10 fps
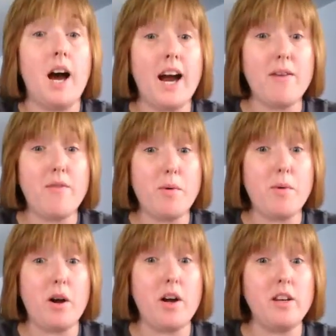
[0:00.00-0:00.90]
Hi
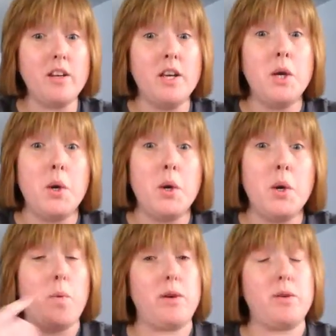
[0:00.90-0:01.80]
everyone,
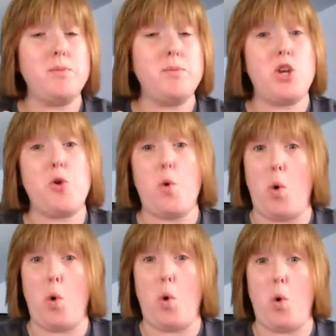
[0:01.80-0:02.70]
welcome to
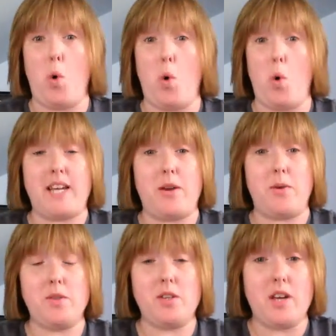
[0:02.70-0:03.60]
All About the
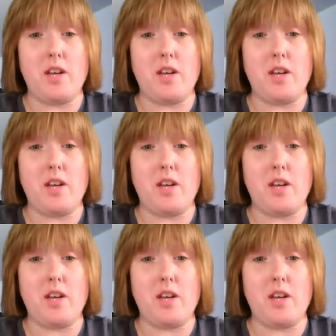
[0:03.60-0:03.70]
Sound.